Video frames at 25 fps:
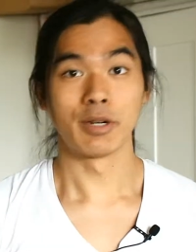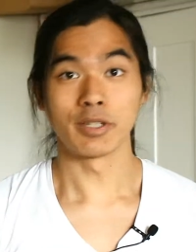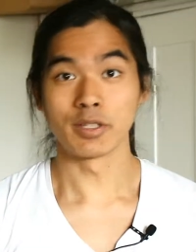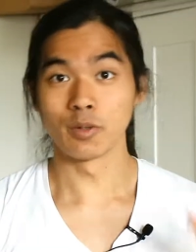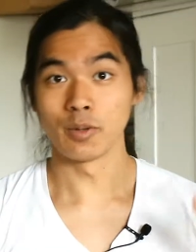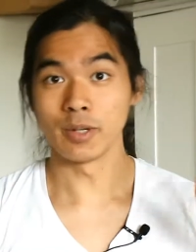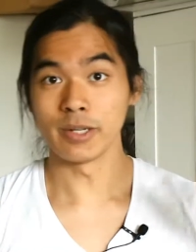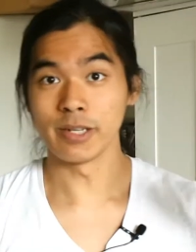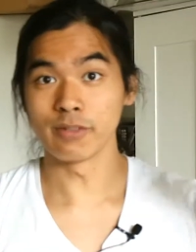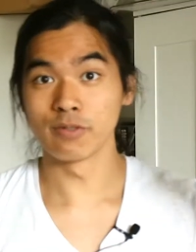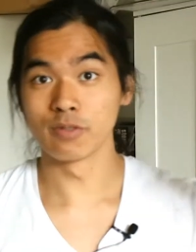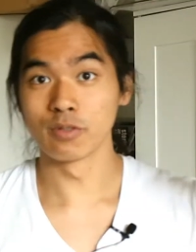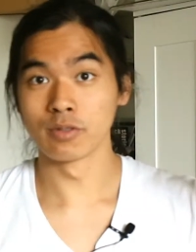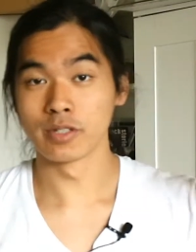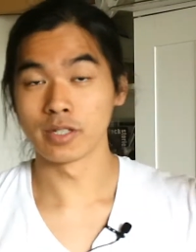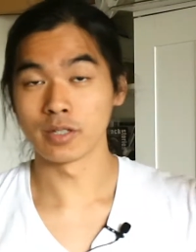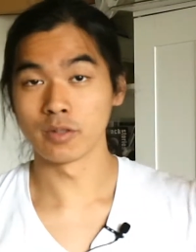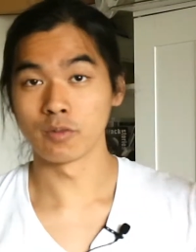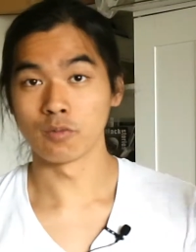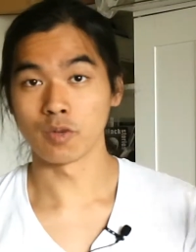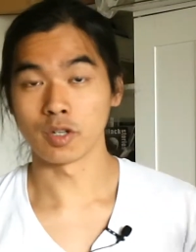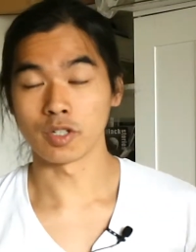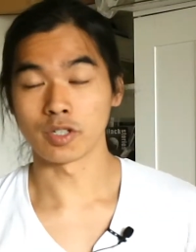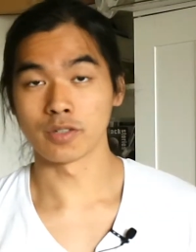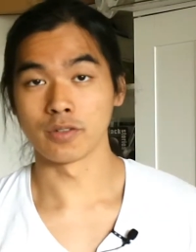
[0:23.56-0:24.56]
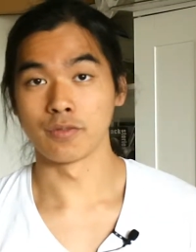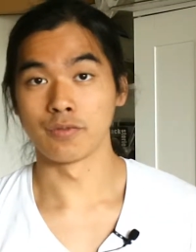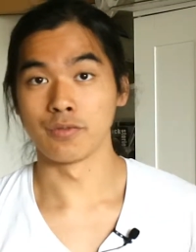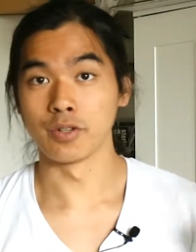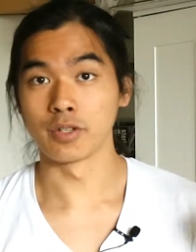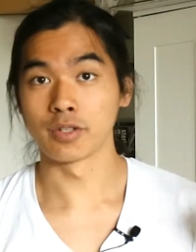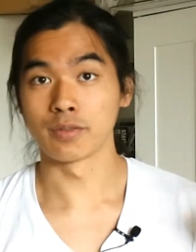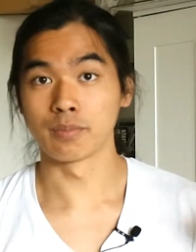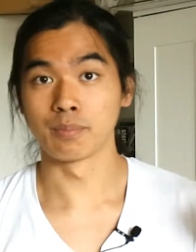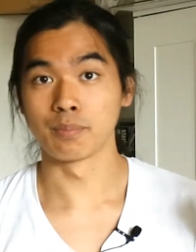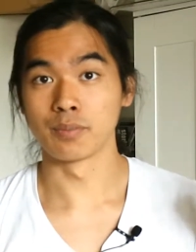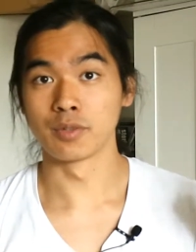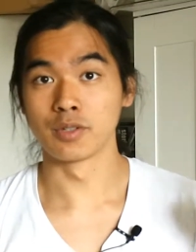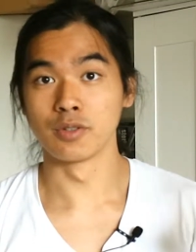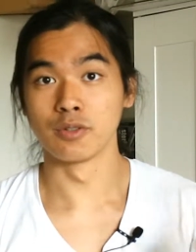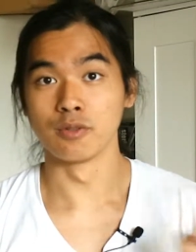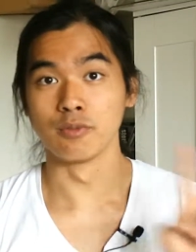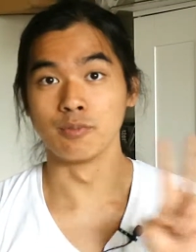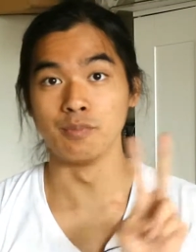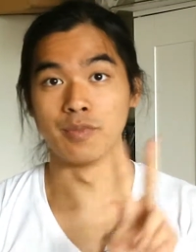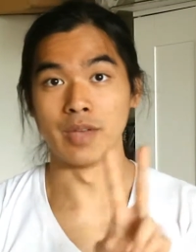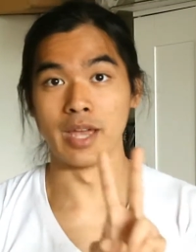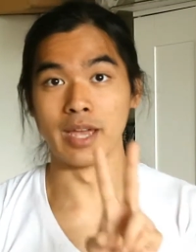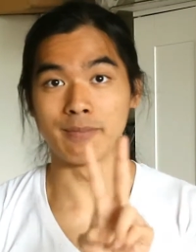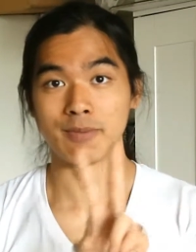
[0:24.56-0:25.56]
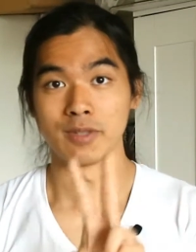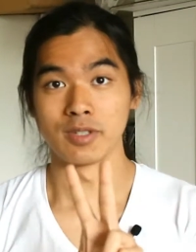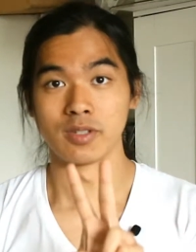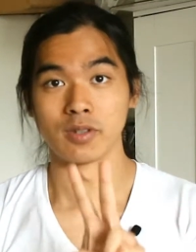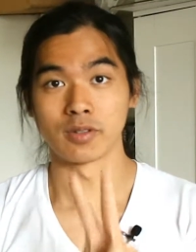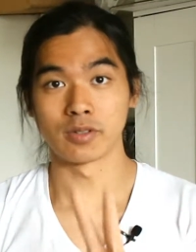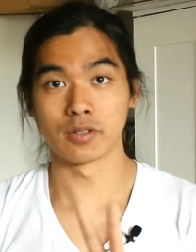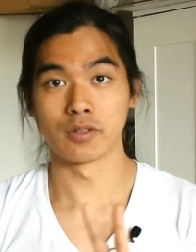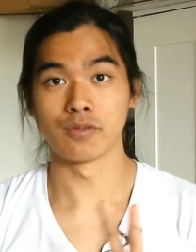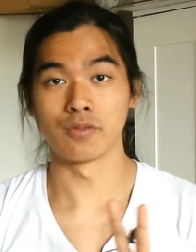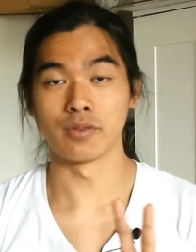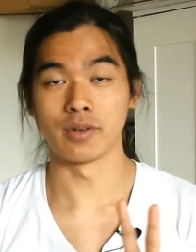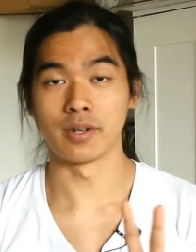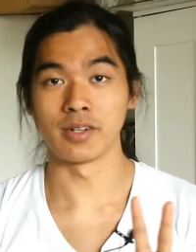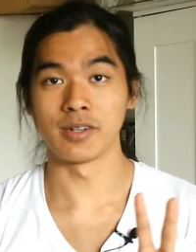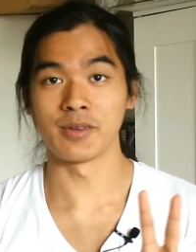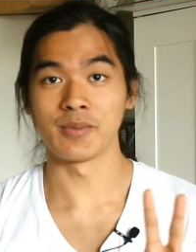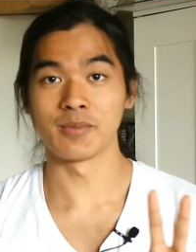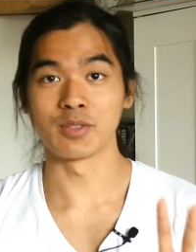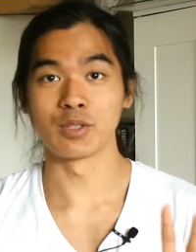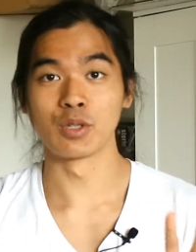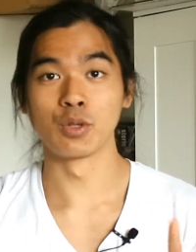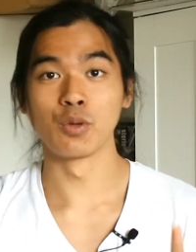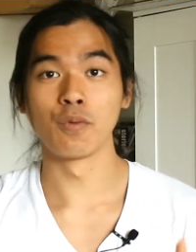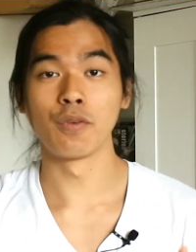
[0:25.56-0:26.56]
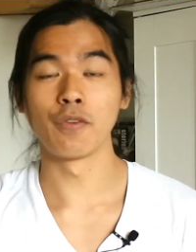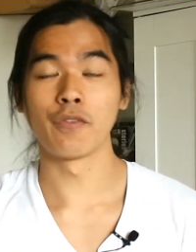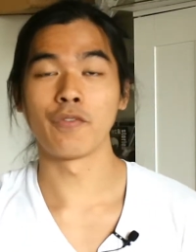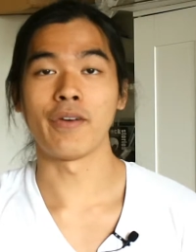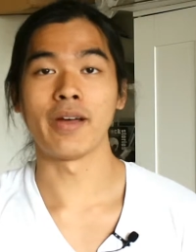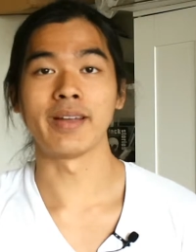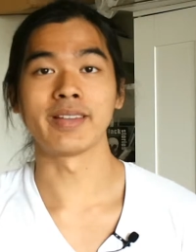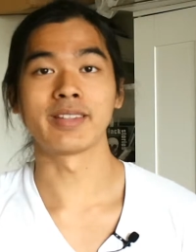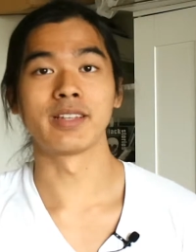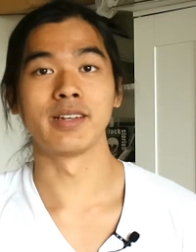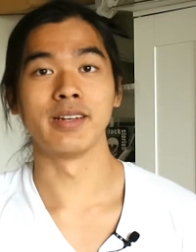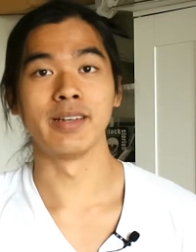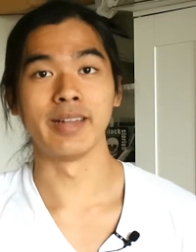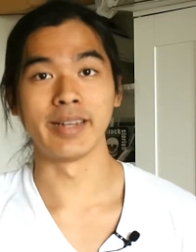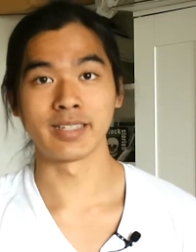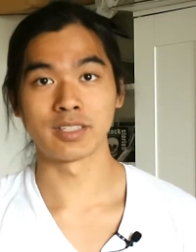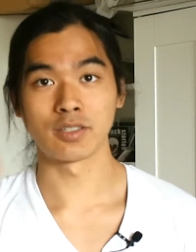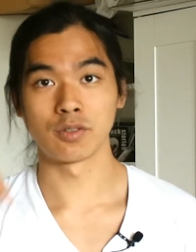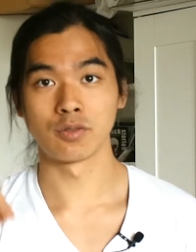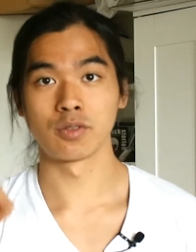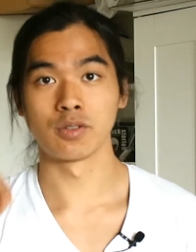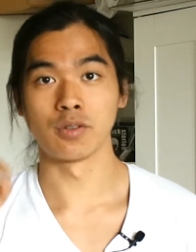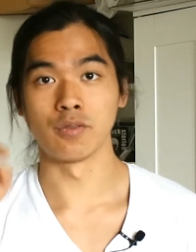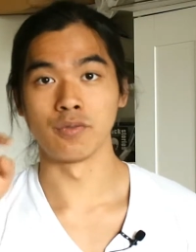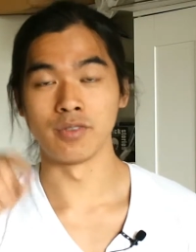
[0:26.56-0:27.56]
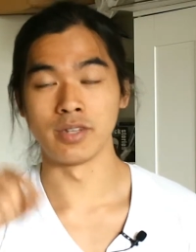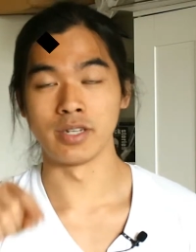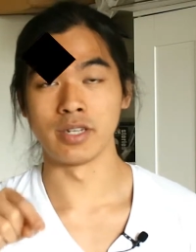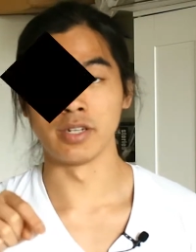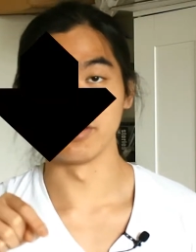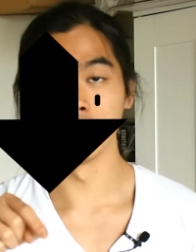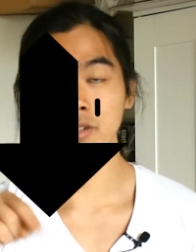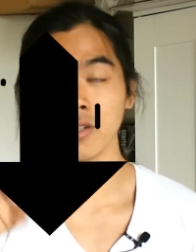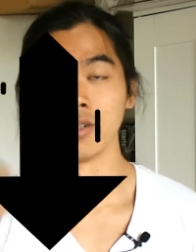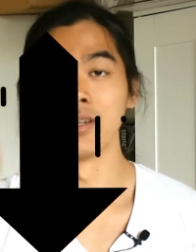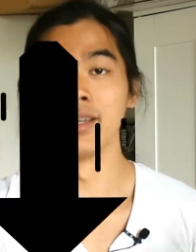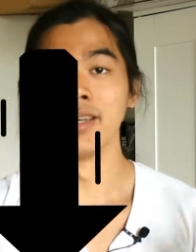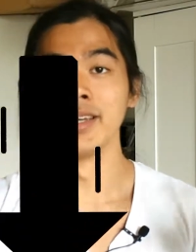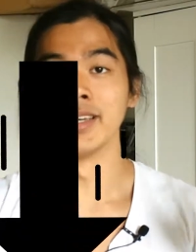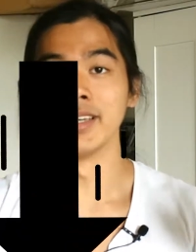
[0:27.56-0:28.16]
By the way, if you didn't watch the first 2 episodes so far, you will find the link to the video